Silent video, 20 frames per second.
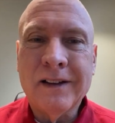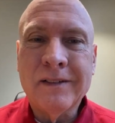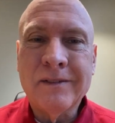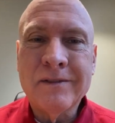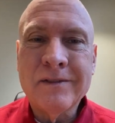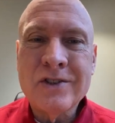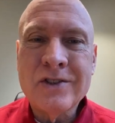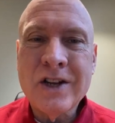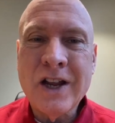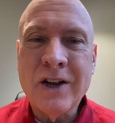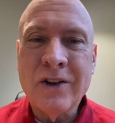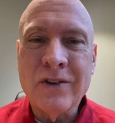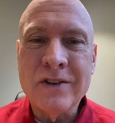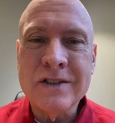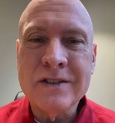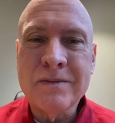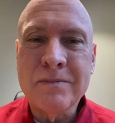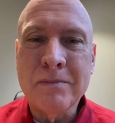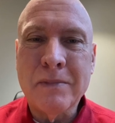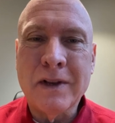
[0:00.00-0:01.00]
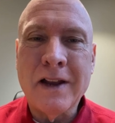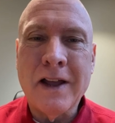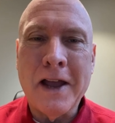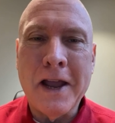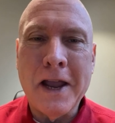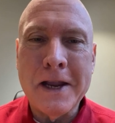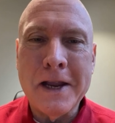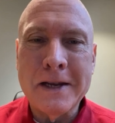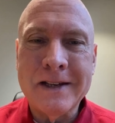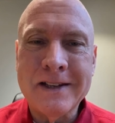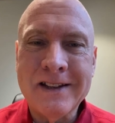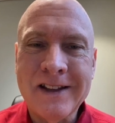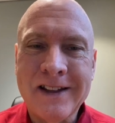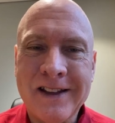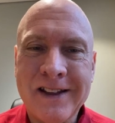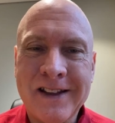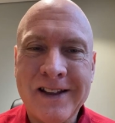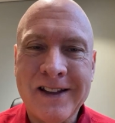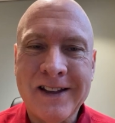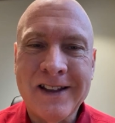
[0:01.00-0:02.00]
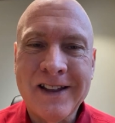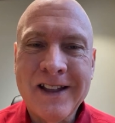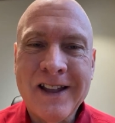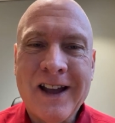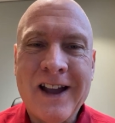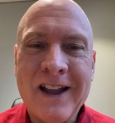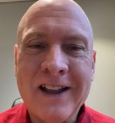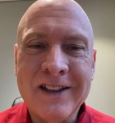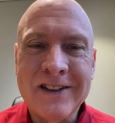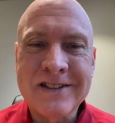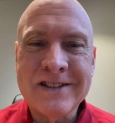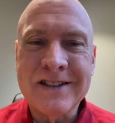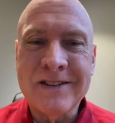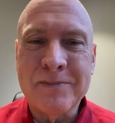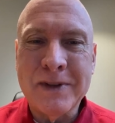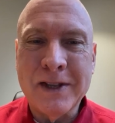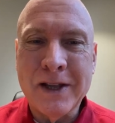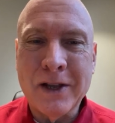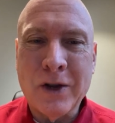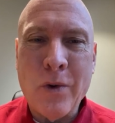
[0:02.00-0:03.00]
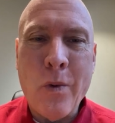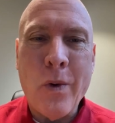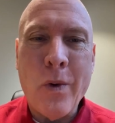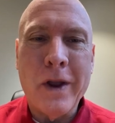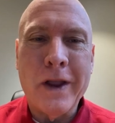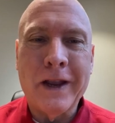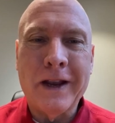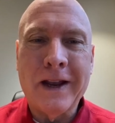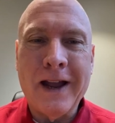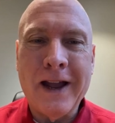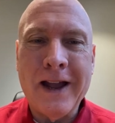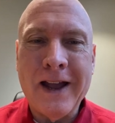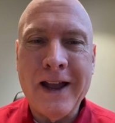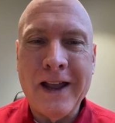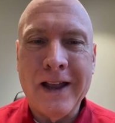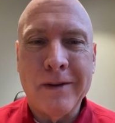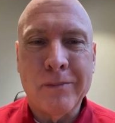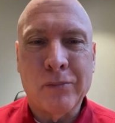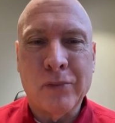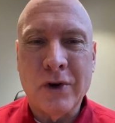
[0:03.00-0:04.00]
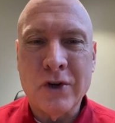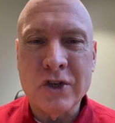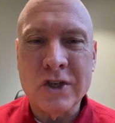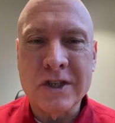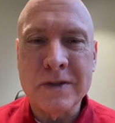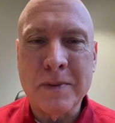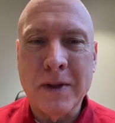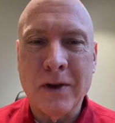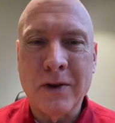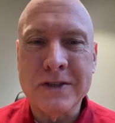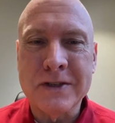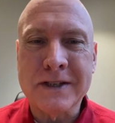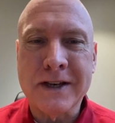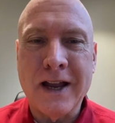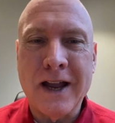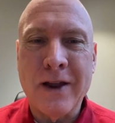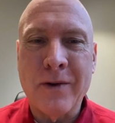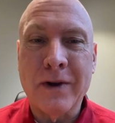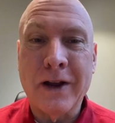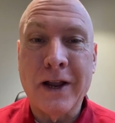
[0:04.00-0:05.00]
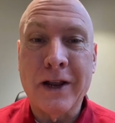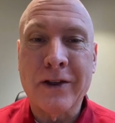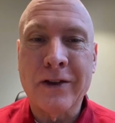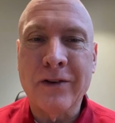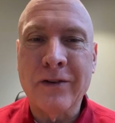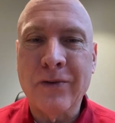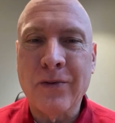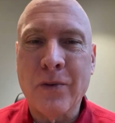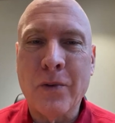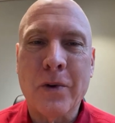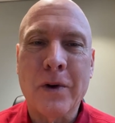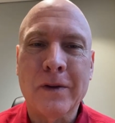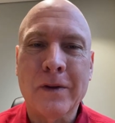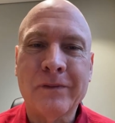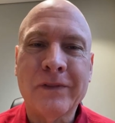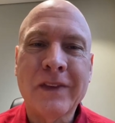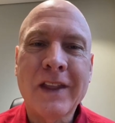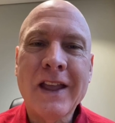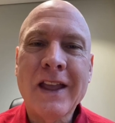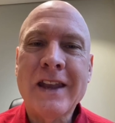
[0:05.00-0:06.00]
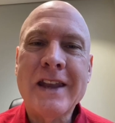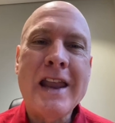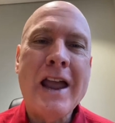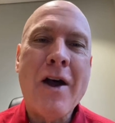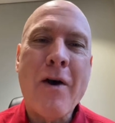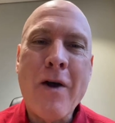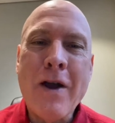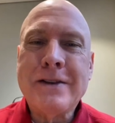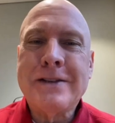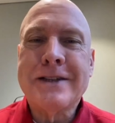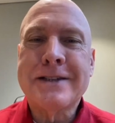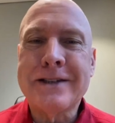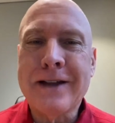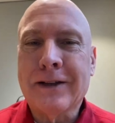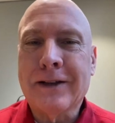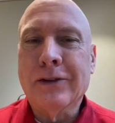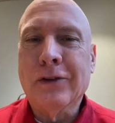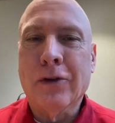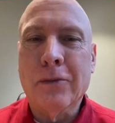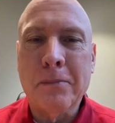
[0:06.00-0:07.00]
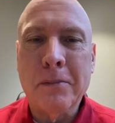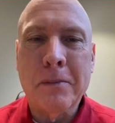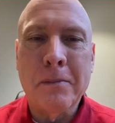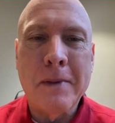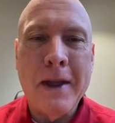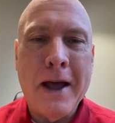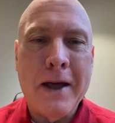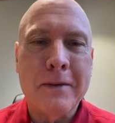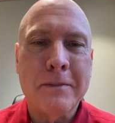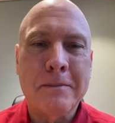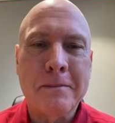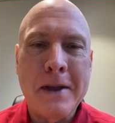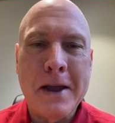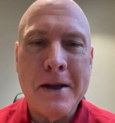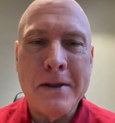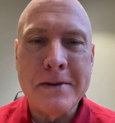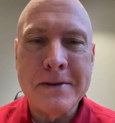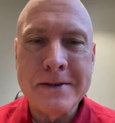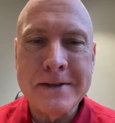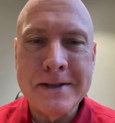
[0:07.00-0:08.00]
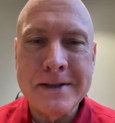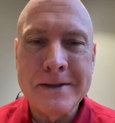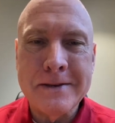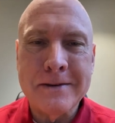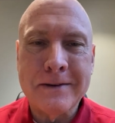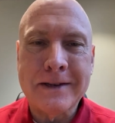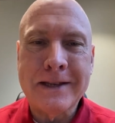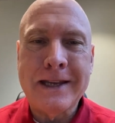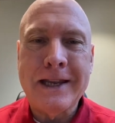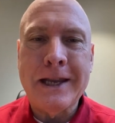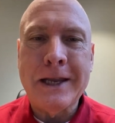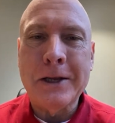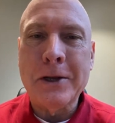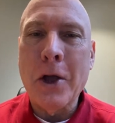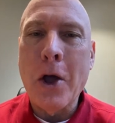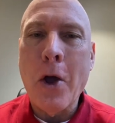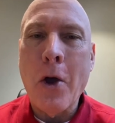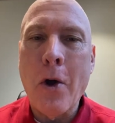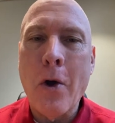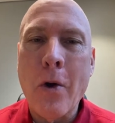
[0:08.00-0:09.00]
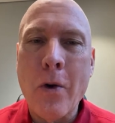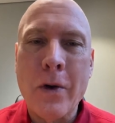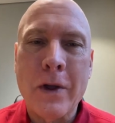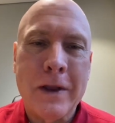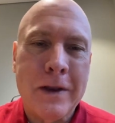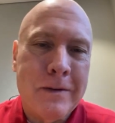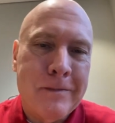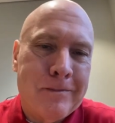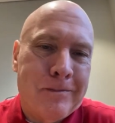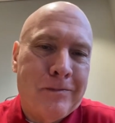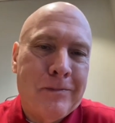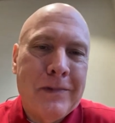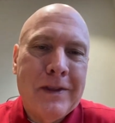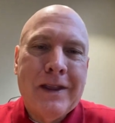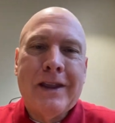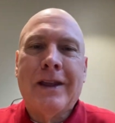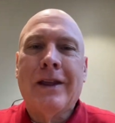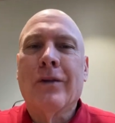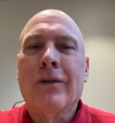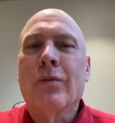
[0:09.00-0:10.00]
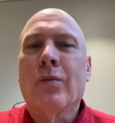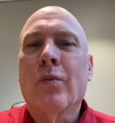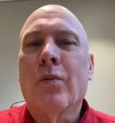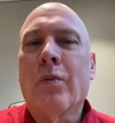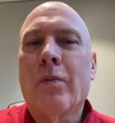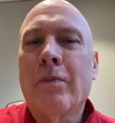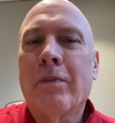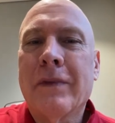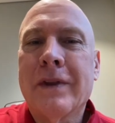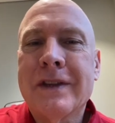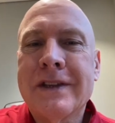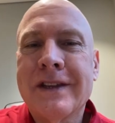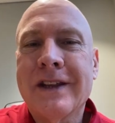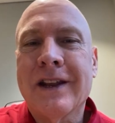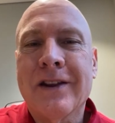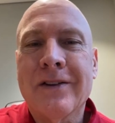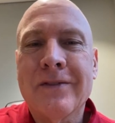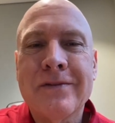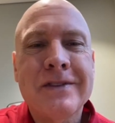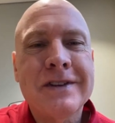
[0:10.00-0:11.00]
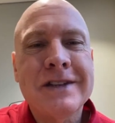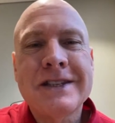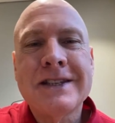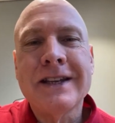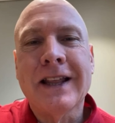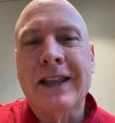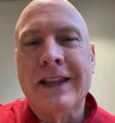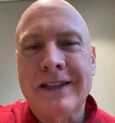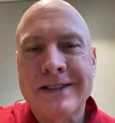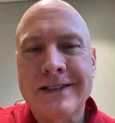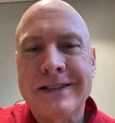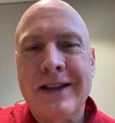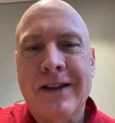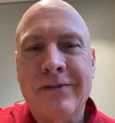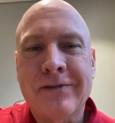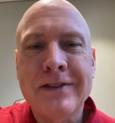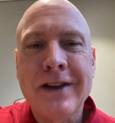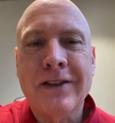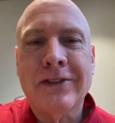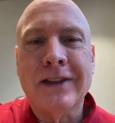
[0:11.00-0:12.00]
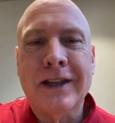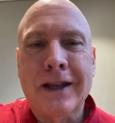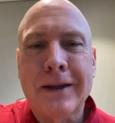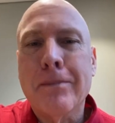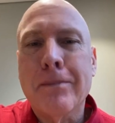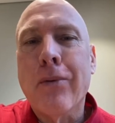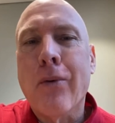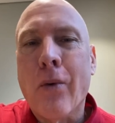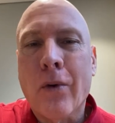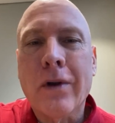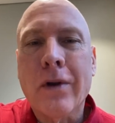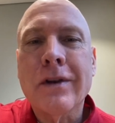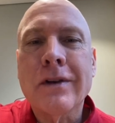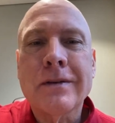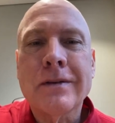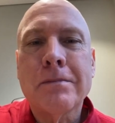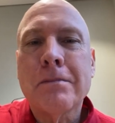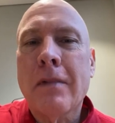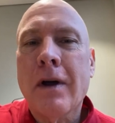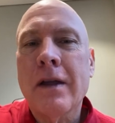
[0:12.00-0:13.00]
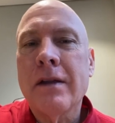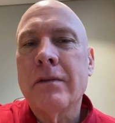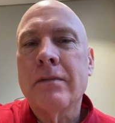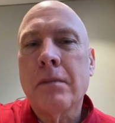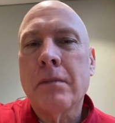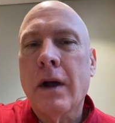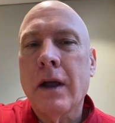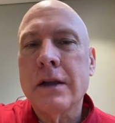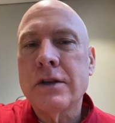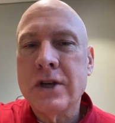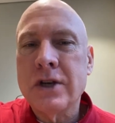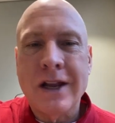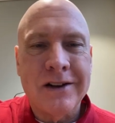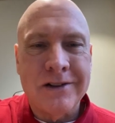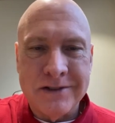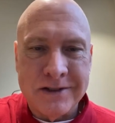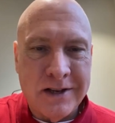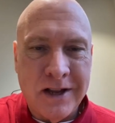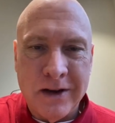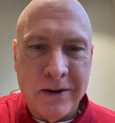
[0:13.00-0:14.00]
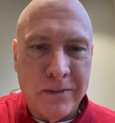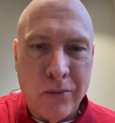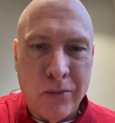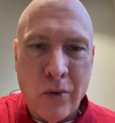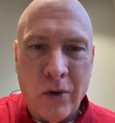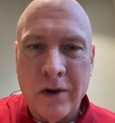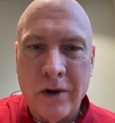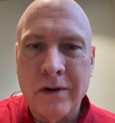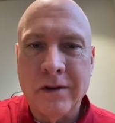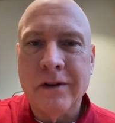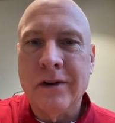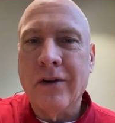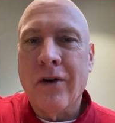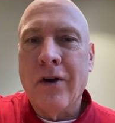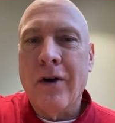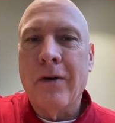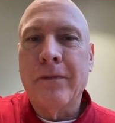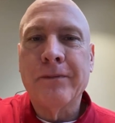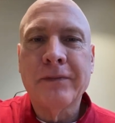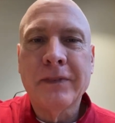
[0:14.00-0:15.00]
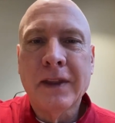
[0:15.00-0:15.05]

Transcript: channel's benign. I used to be a coin guy and precious metals guy when I could afford it. Now I just talk a little bit about keto and silly stuff. Nothing important. My channel's not important at all.